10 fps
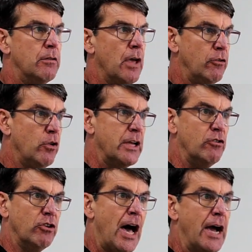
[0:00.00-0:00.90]
that you
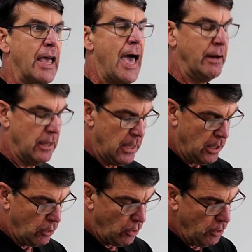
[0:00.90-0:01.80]
can jog at.
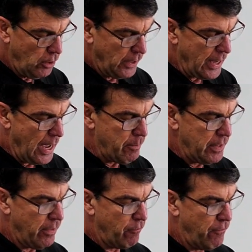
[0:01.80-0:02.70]
Currently, I'm in the